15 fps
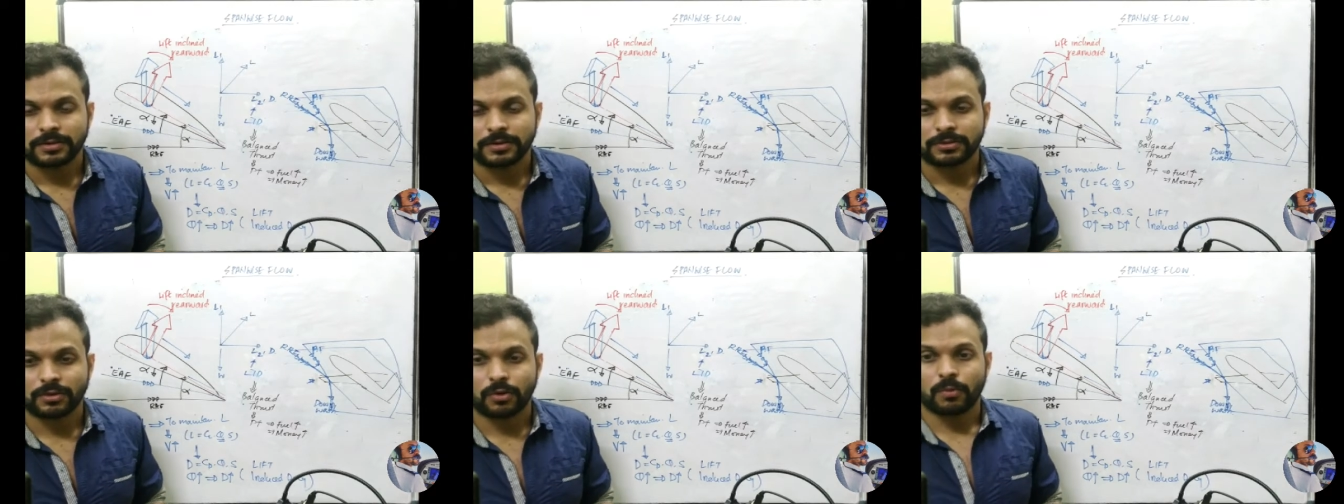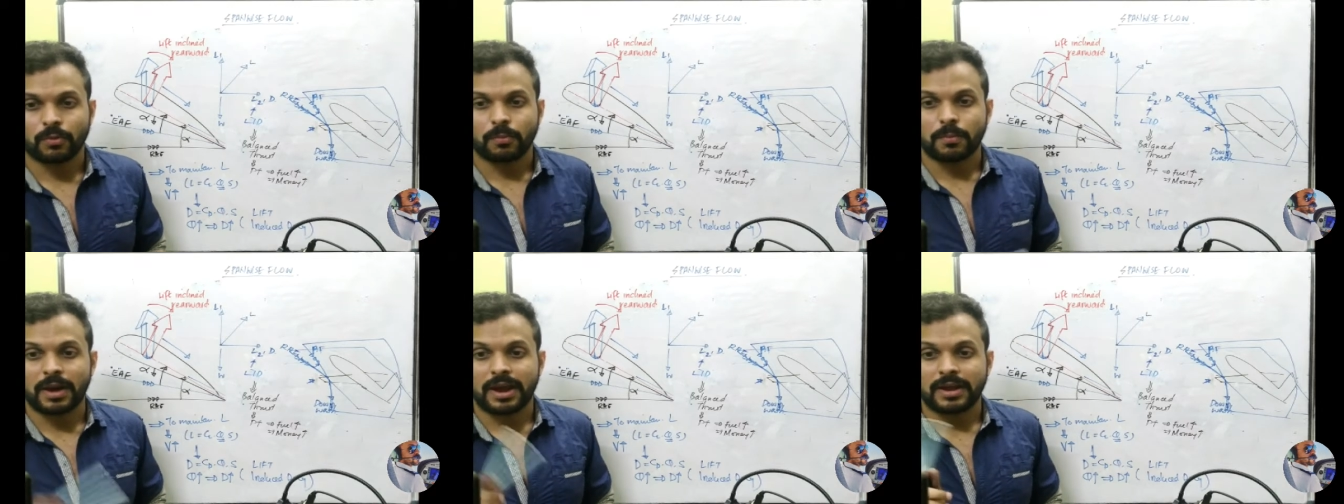So
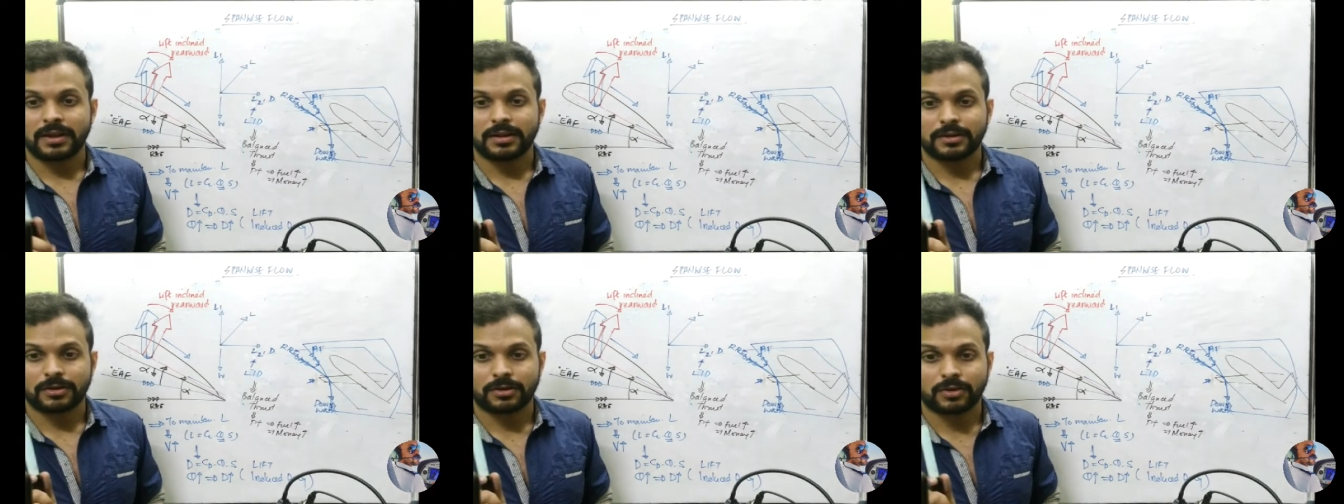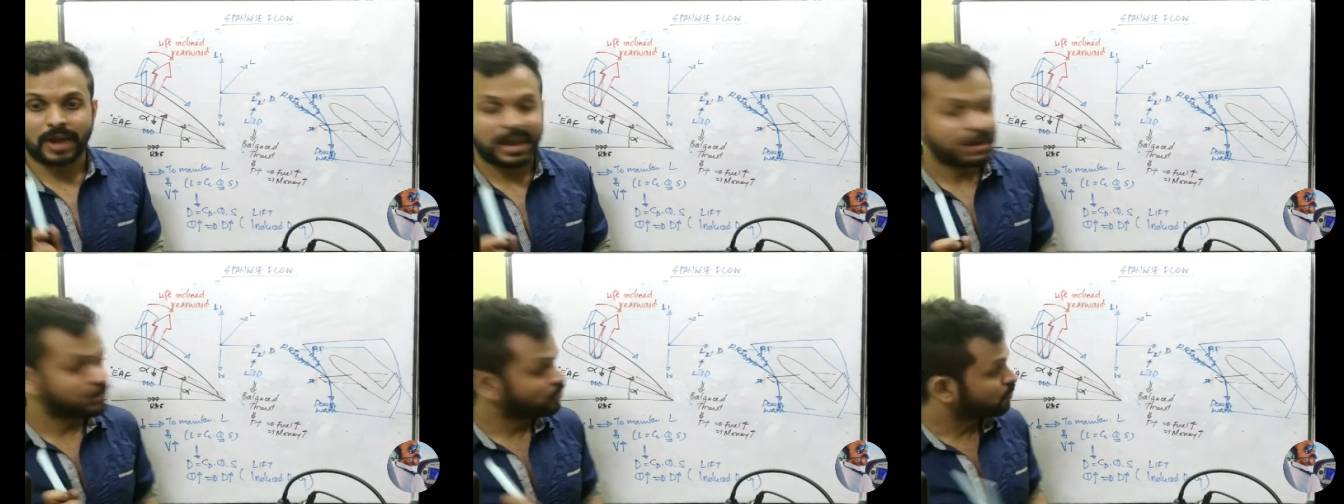by
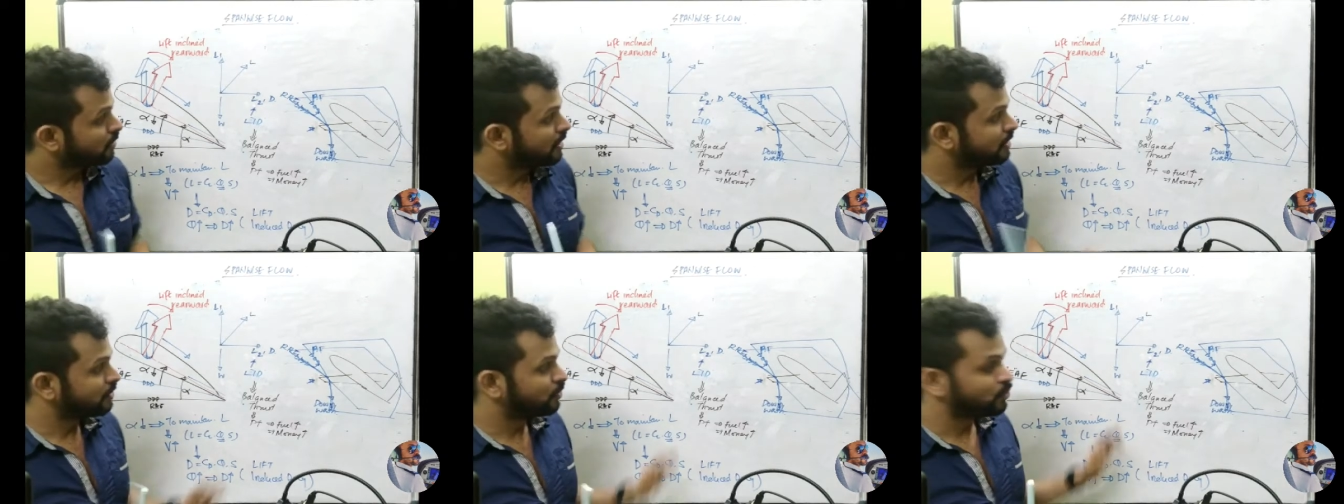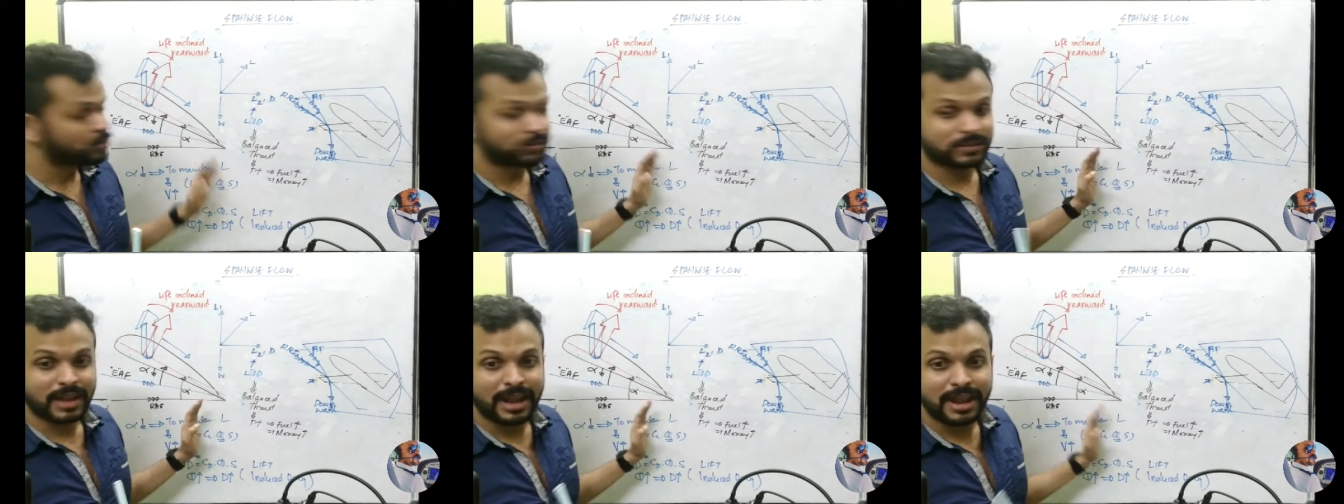trying to
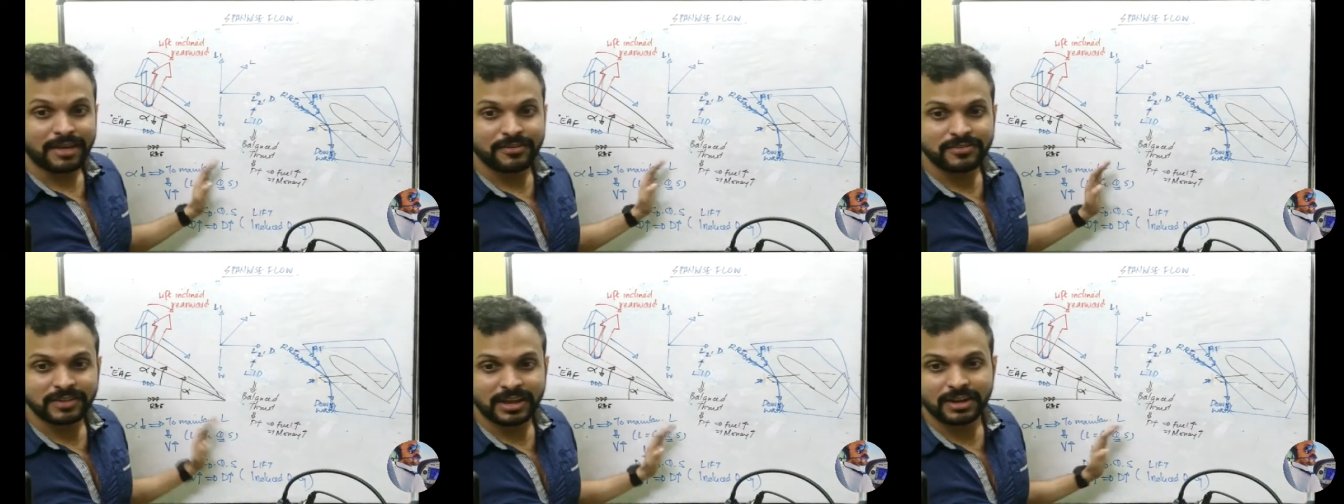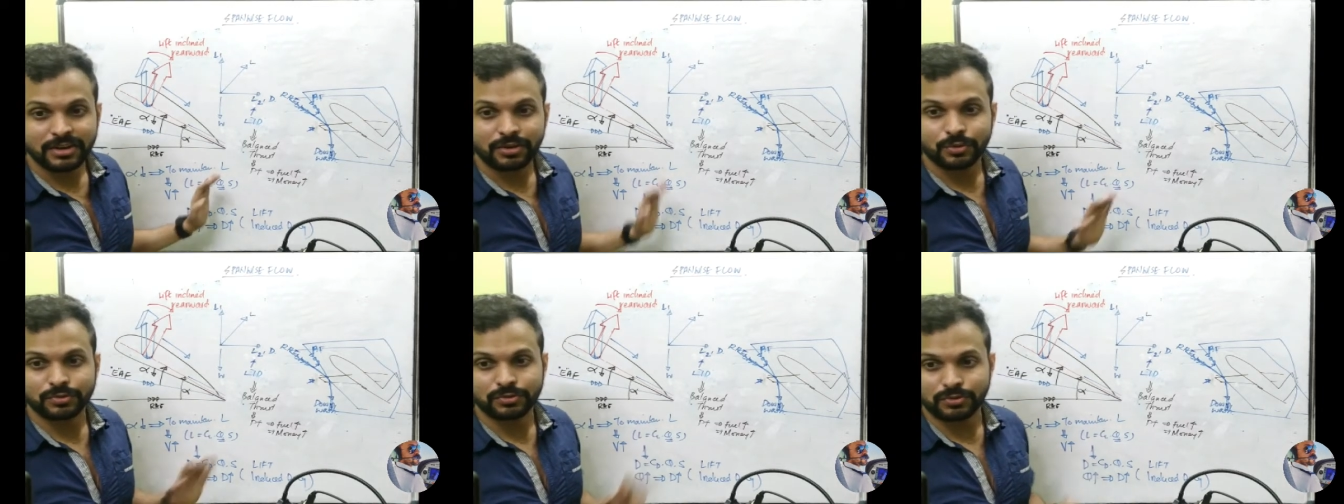reduce lift
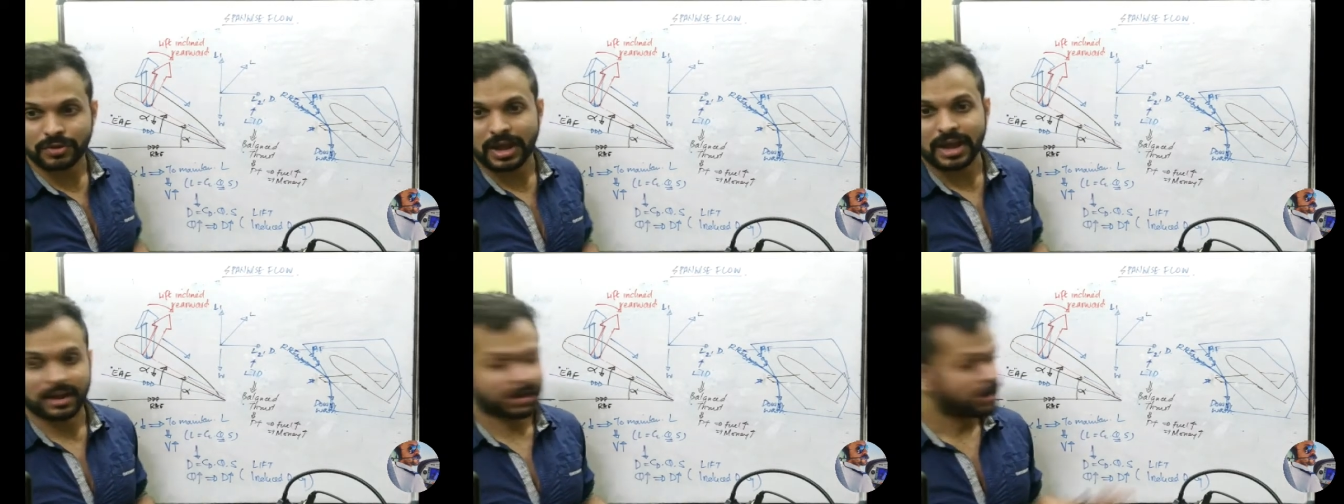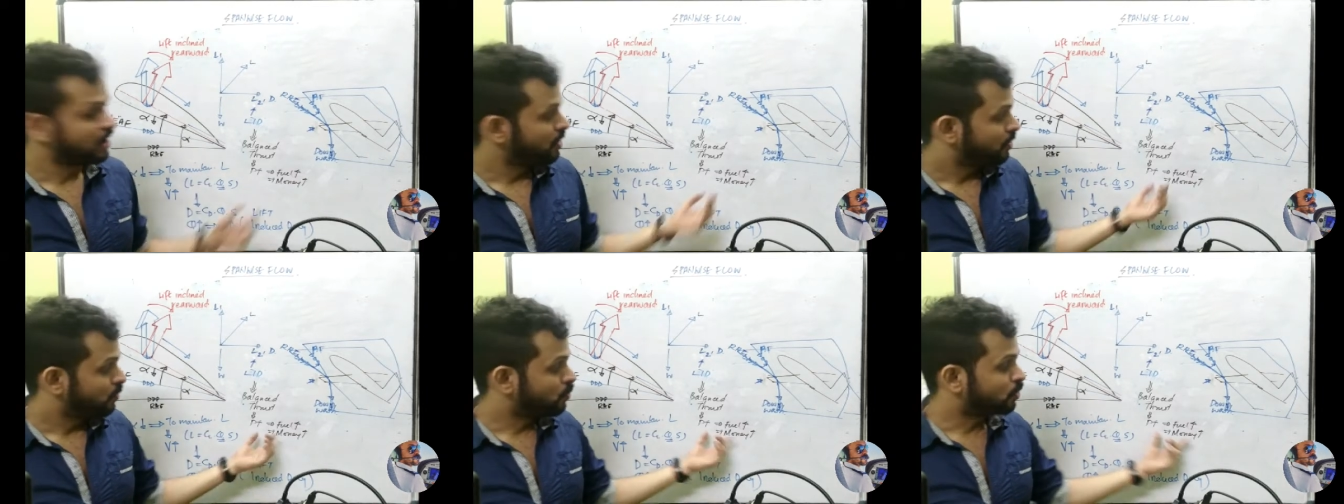induced drag,
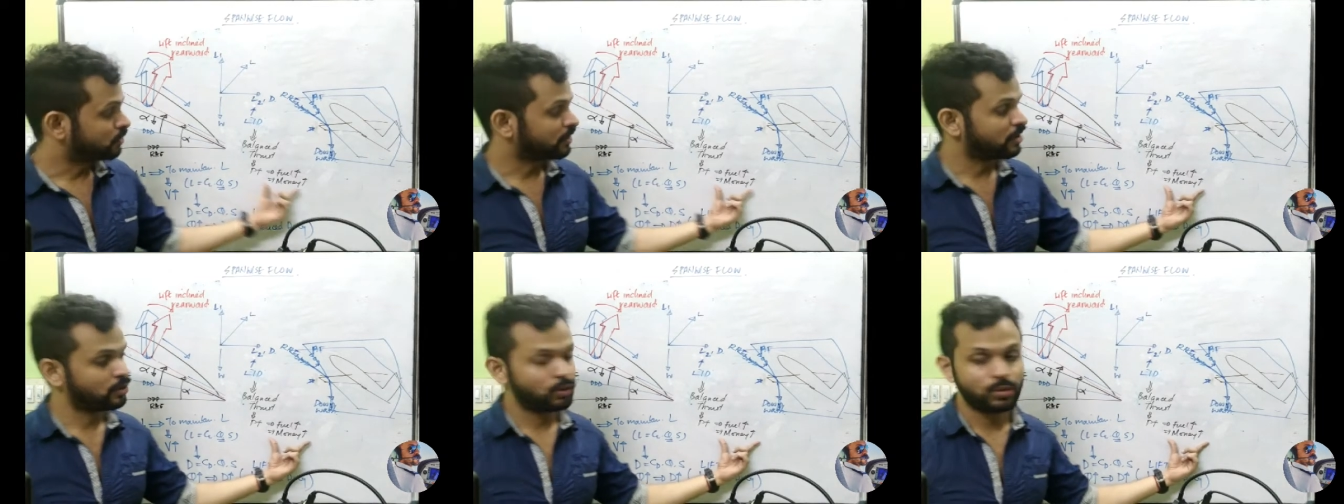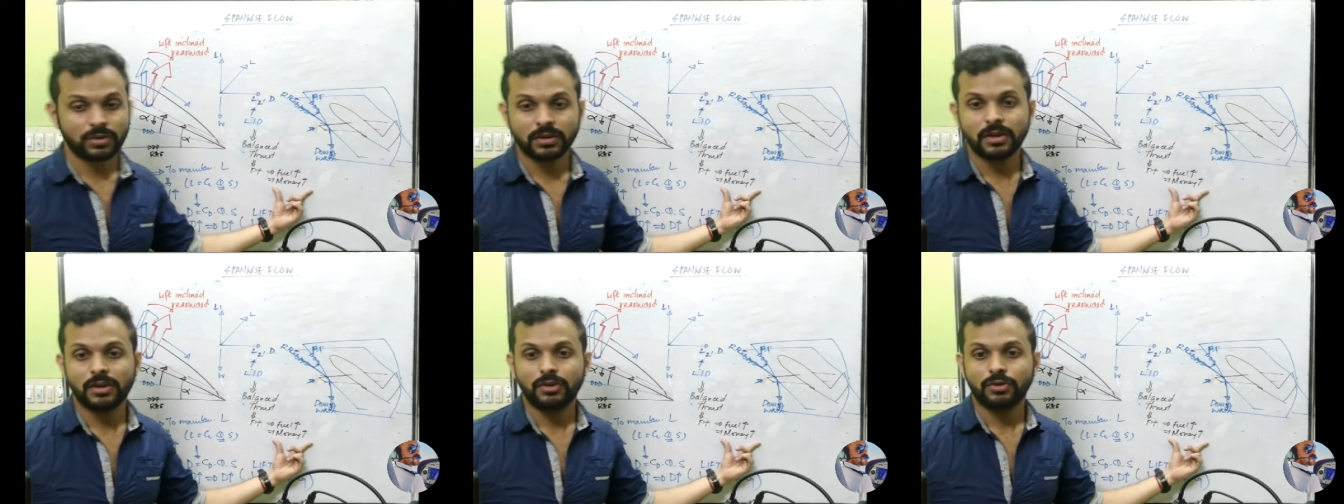what are you
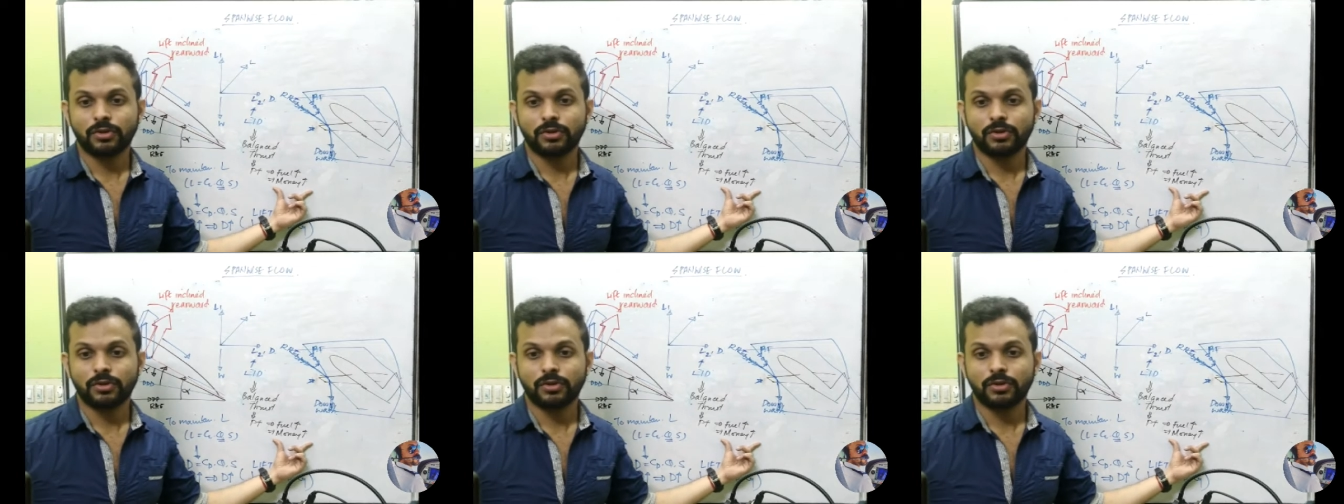doing?